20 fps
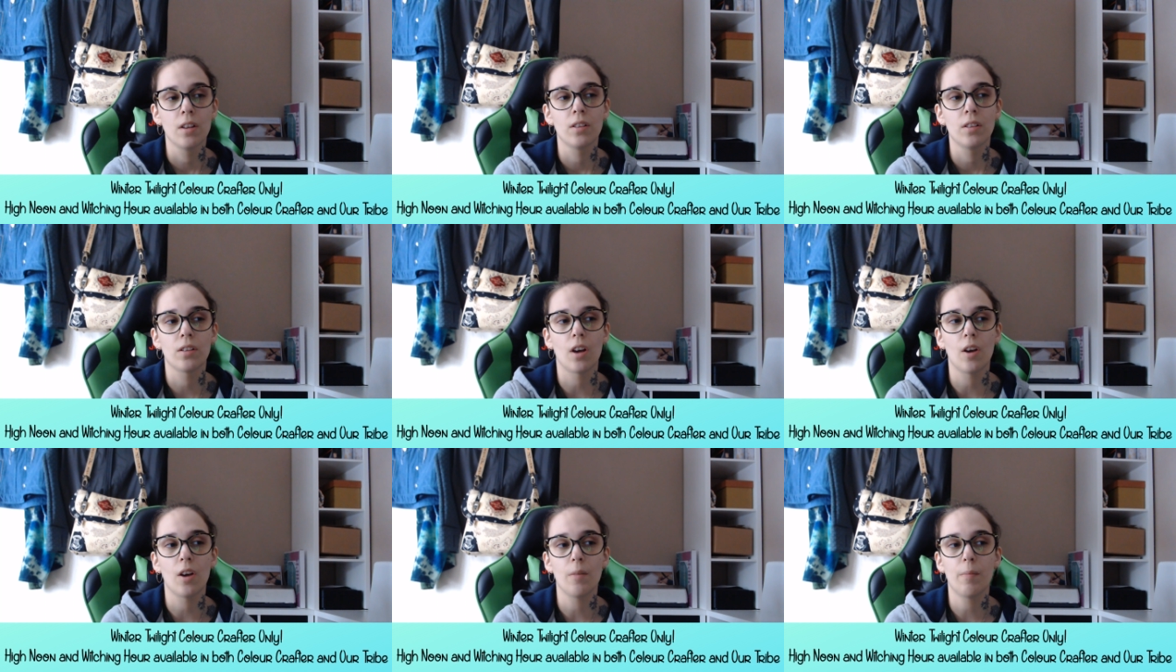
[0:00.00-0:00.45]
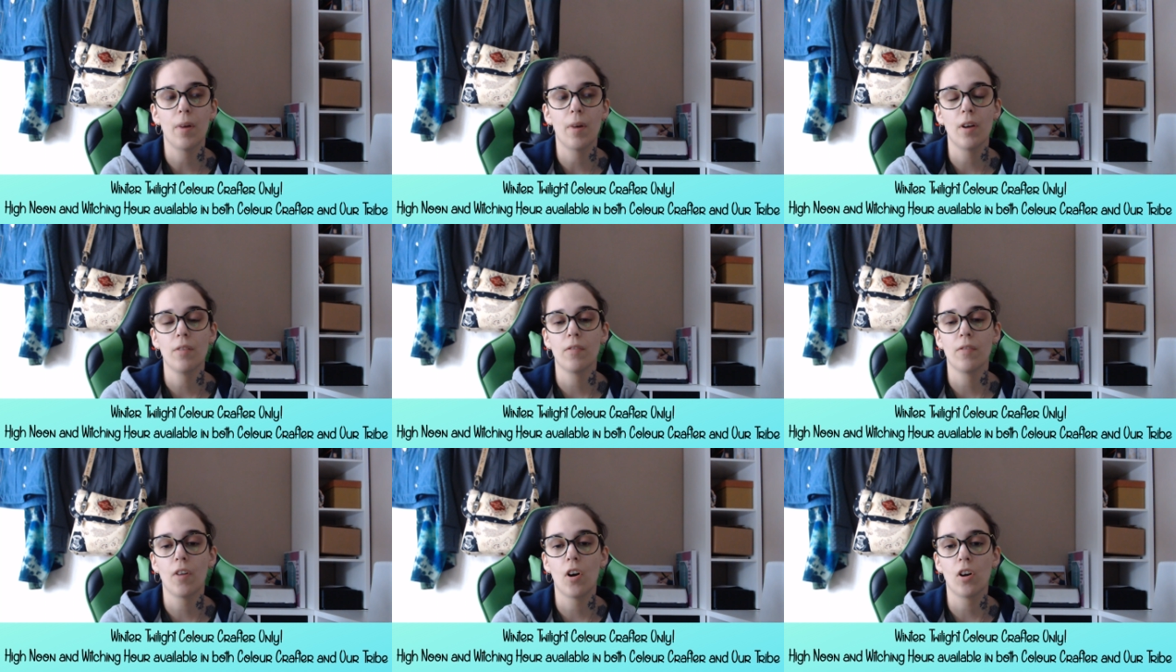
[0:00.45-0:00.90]
So
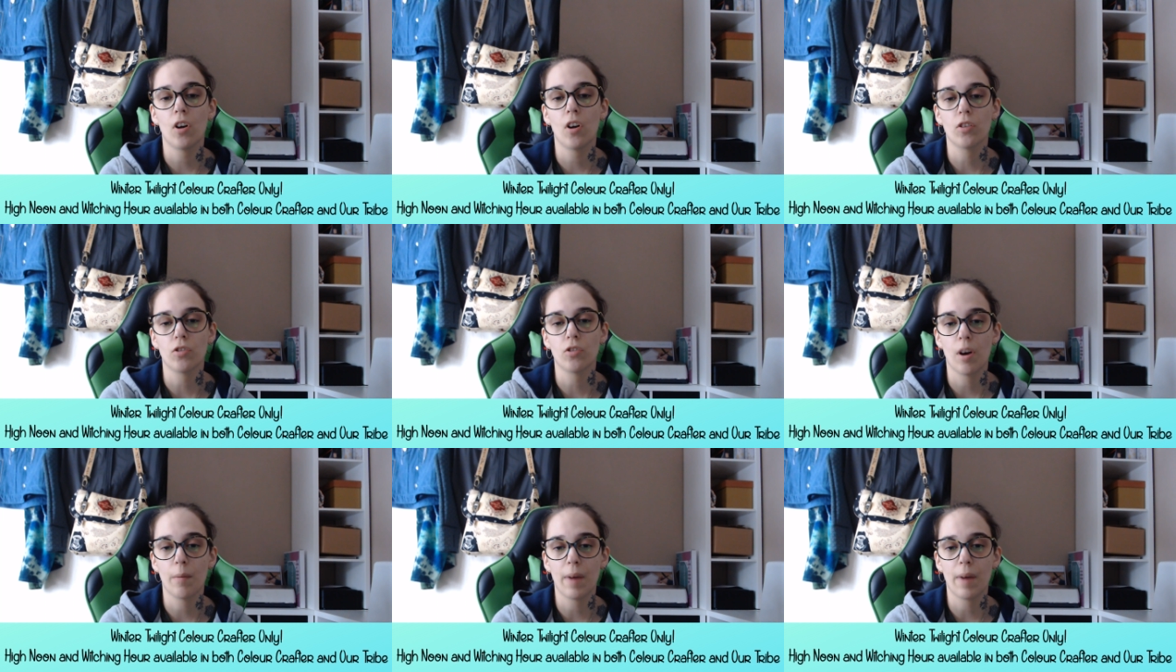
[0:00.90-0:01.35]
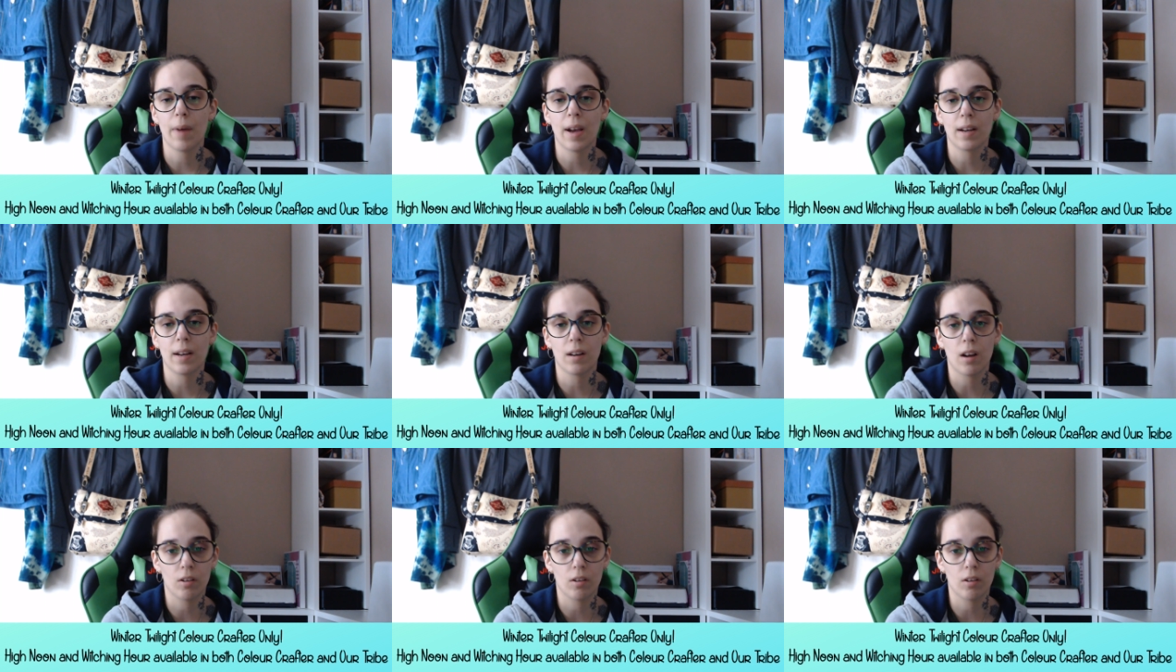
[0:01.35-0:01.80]
both Our Tribe
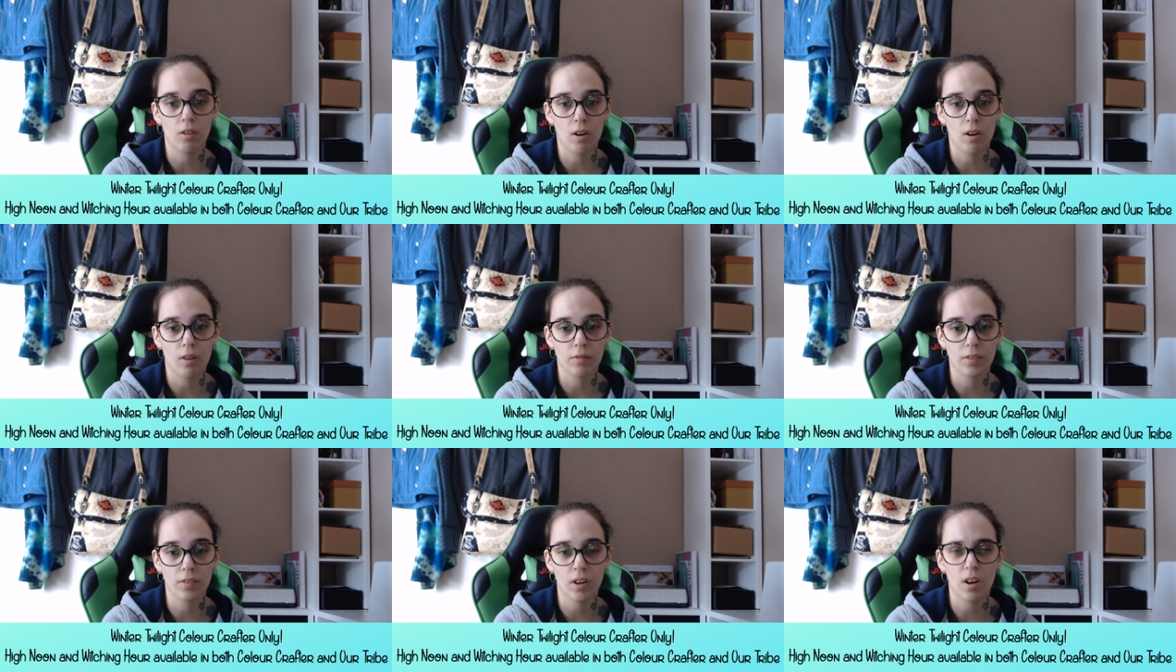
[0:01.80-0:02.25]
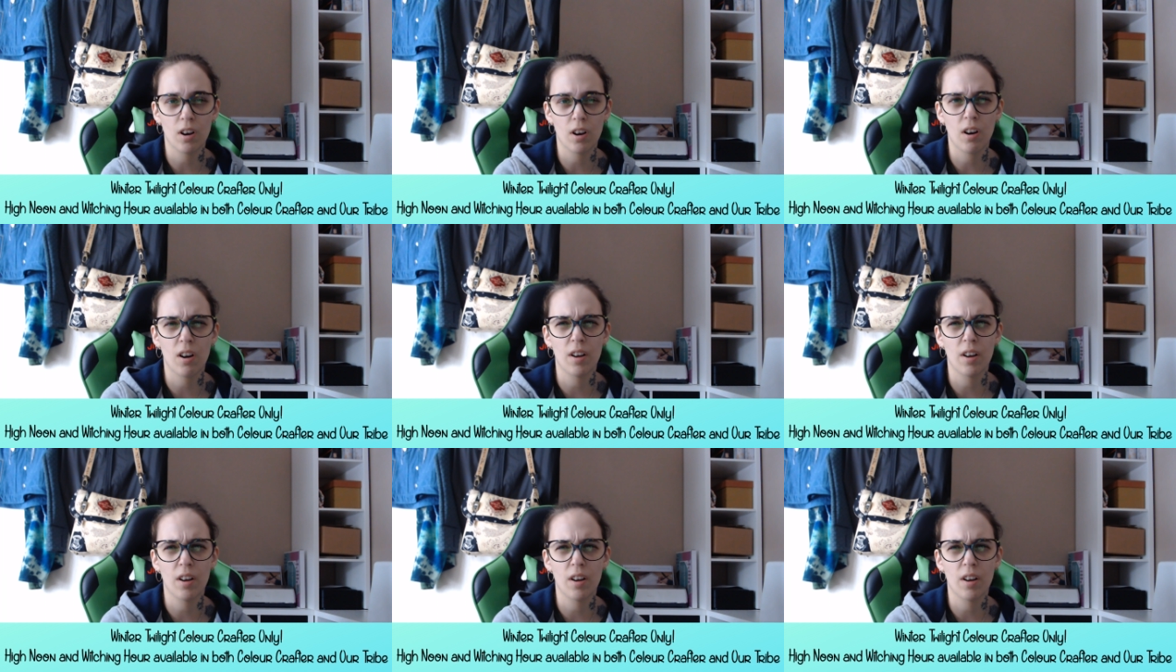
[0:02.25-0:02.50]
and Colour Crafter.